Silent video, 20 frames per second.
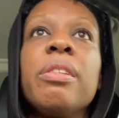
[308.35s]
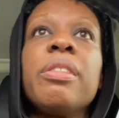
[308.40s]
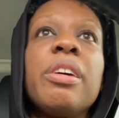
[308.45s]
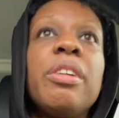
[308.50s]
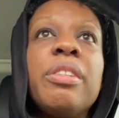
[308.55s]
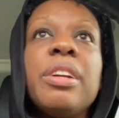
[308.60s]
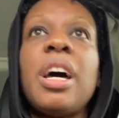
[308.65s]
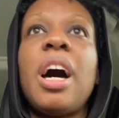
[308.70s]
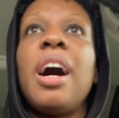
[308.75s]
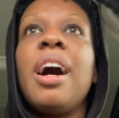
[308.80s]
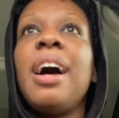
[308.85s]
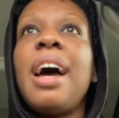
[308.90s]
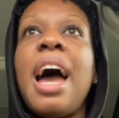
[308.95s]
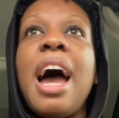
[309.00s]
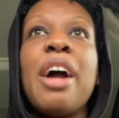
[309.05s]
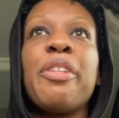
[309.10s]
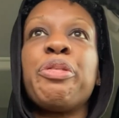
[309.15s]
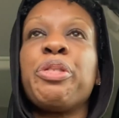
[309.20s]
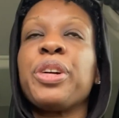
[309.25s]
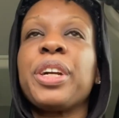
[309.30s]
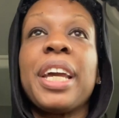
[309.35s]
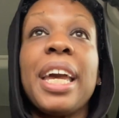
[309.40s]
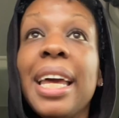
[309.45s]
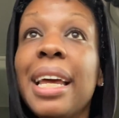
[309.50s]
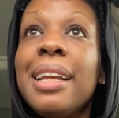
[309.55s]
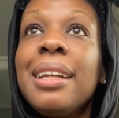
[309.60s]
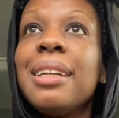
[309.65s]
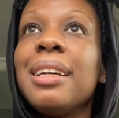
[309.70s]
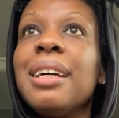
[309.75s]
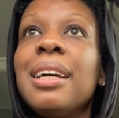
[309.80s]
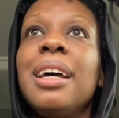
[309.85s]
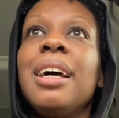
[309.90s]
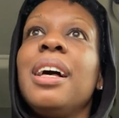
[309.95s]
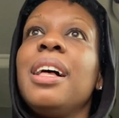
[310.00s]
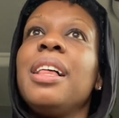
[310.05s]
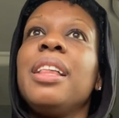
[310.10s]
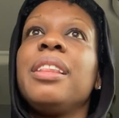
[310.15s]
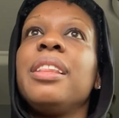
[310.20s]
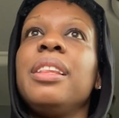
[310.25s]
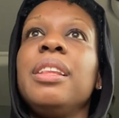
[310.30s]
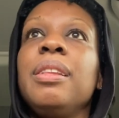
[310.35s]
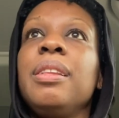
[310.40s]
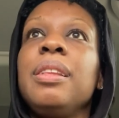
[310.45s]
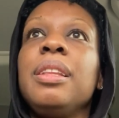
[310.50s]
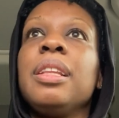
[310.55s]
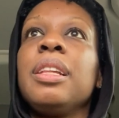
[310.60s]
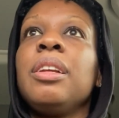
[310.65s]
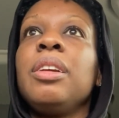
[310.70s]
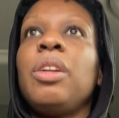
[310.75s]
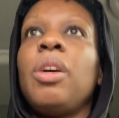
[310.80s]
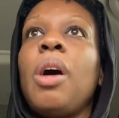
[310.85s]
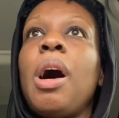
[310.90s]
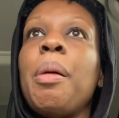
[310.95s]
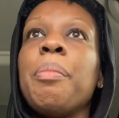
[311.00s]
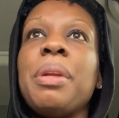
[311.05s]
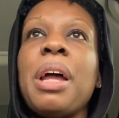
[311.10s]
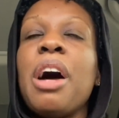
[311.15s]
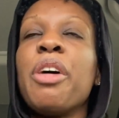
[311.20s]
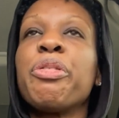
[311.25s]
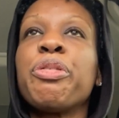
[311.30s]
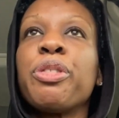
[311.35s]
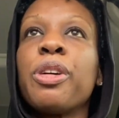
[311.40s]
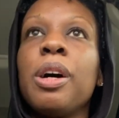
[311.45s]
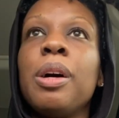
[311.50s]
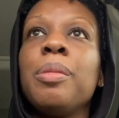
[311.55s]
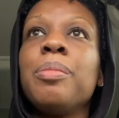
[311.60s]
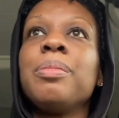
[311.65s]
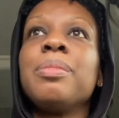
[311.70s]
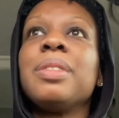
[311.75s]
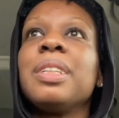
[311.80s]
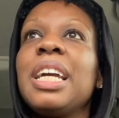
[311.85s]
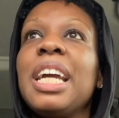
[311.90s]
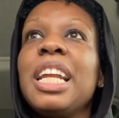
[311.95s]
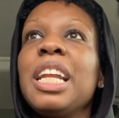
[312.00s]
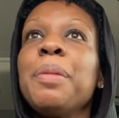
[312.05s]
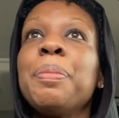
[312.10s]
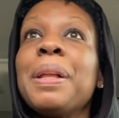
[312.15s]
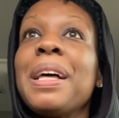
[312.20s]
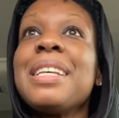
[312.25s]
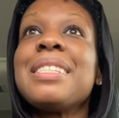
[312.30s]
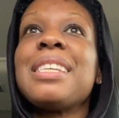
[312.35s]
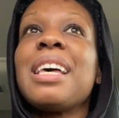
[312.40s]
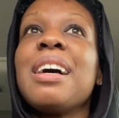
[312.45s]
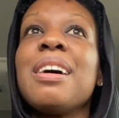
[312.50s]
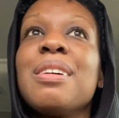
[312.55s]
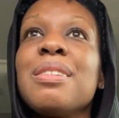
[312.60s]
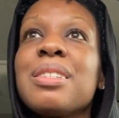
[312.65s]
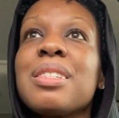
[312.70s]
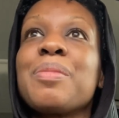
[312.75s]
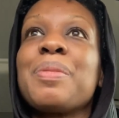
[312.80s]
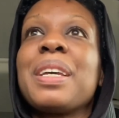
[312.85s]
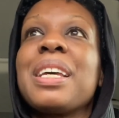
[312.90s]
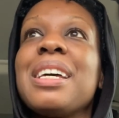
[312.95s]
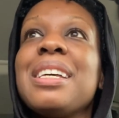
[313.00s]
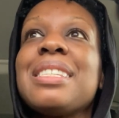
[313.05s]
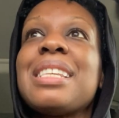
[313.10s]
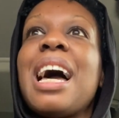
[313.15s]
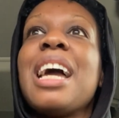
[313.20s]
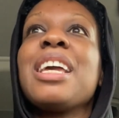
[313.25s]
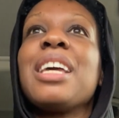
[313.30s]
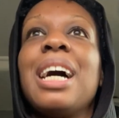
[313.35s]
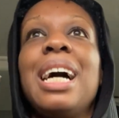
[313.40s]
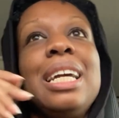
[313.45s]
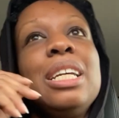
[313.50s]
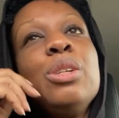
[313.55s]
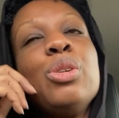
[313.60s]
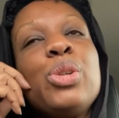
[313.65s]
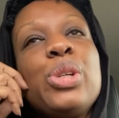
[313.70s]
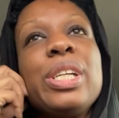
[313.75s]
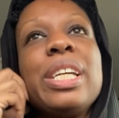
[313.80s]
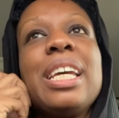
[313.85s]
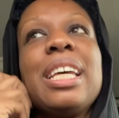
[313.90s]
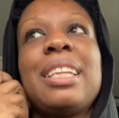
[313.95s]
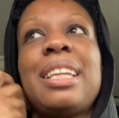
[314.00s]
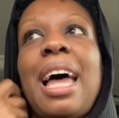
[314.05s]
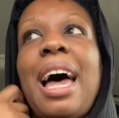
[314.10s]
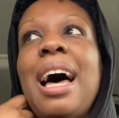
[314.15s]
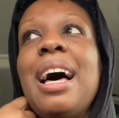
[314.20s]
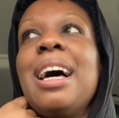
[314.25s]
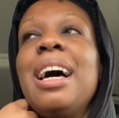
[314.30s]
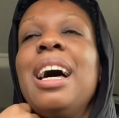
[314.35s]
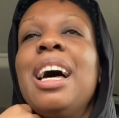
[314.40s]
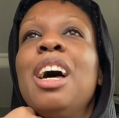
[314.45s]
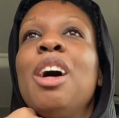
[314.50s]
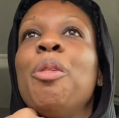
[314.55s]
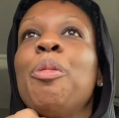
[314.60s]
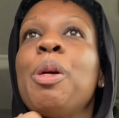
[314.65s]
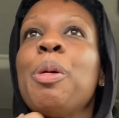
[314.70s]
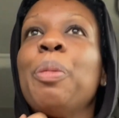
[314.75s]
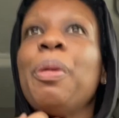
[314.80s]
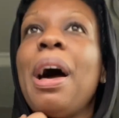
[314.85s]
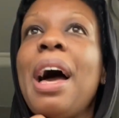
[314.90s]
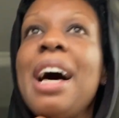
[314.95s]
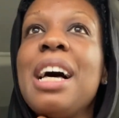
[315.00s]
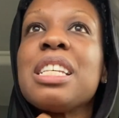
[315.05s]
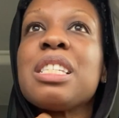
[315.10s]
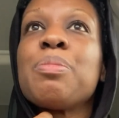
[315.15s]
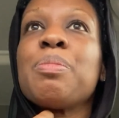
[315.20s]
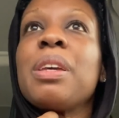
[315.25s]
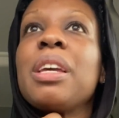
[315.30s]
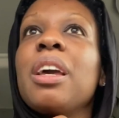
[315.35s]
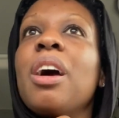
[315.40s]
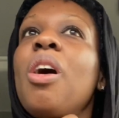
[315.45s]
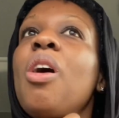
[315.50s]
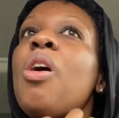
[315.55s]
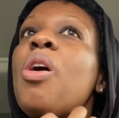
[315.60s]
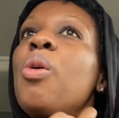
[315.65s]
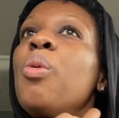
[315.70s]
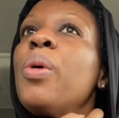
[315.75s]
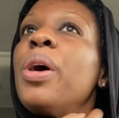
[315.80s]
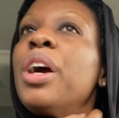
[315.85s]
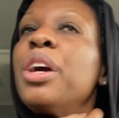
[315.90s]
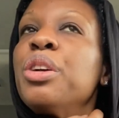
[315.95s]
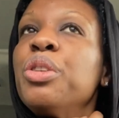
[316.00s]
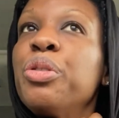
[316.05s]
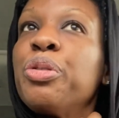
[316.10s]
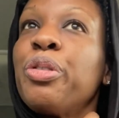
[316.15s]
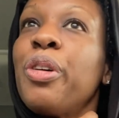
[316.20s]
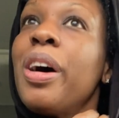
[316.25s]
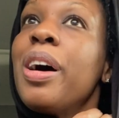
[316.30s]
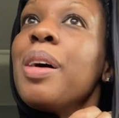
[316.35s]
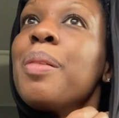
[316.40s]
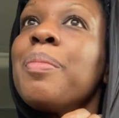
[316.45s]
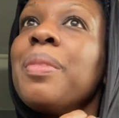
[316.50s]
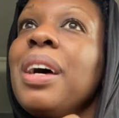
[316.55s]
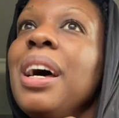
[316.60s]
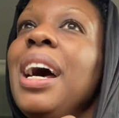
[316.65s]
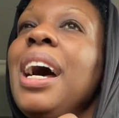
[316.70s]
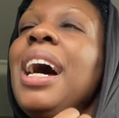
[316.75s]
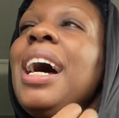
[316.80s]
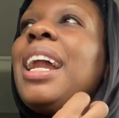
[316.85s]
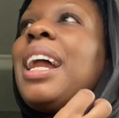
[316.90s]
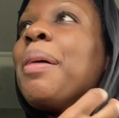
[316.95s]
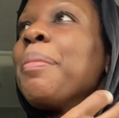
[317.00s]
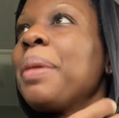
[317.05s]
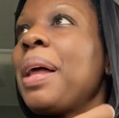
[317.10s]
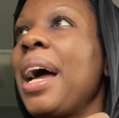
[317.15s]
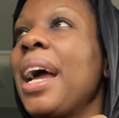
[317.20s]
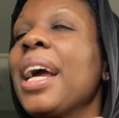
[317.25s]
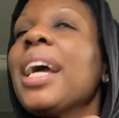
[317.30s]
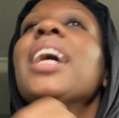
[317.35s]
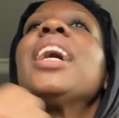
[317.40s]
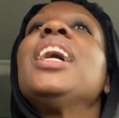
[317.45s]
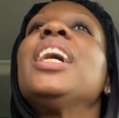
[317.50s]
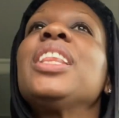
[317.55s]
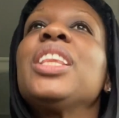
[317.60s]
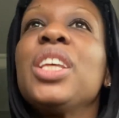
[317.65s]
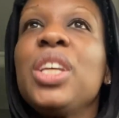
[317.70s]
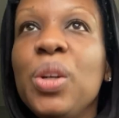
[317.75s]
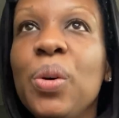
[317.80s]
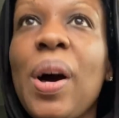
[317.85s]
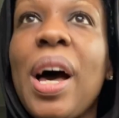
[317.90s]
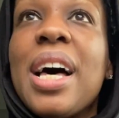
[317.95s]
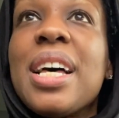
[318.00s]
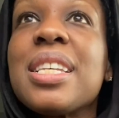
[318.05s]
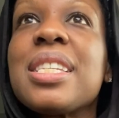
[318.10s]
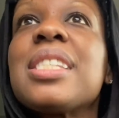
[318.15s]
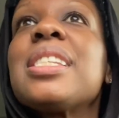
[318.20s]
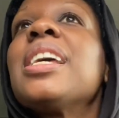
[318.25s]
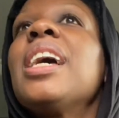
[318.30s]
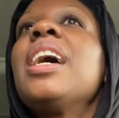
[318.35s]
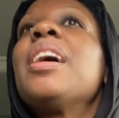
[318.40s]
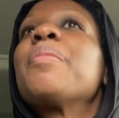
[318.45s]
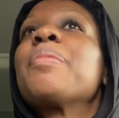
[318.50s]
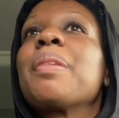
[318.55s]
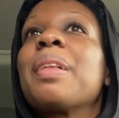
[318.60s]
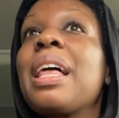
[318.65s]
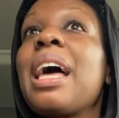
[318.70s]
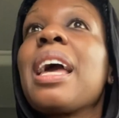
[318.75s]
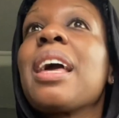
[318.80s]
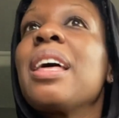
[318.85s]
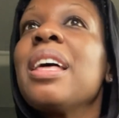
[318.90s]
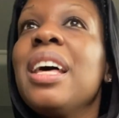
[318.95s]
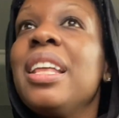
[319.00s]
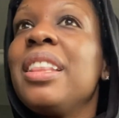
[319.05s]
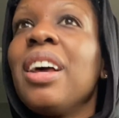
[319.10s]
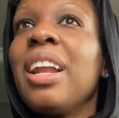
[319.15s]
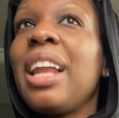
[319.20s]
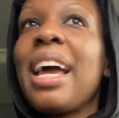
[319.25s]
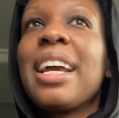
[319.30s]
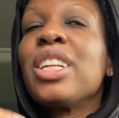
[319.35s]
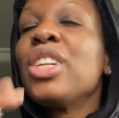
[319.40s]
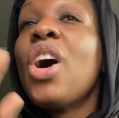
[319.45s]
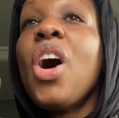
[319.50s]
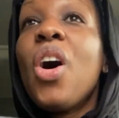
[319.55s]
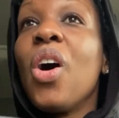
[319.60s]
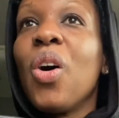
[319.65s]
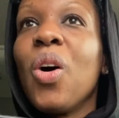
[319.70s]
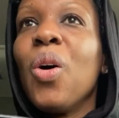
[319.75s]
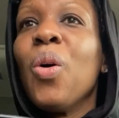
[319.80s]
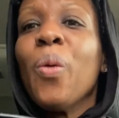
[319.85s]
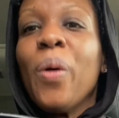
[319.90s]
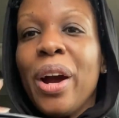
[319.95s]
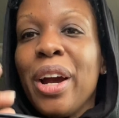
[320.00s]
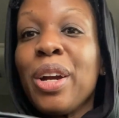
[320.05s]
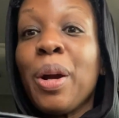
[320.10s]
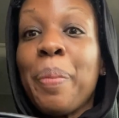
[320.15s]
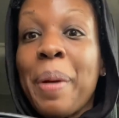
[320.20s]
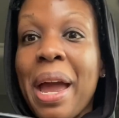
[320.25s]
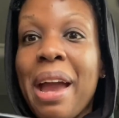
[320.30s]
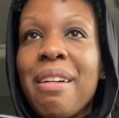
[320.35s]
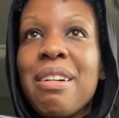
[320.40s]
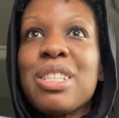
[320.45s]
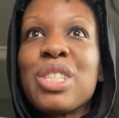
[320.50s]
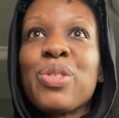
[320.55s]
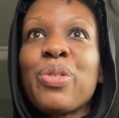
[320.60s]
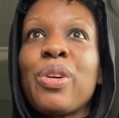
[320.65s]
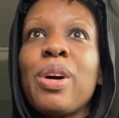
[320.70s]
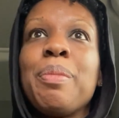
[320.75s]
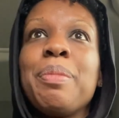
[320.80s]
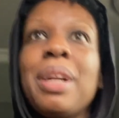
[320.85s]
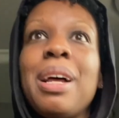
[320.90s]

They're not African. You know, I'm not from any place else, because I usually get that. People ask me, oh, where are you from? And I'm like, the US. They're like, no, where are your parents from?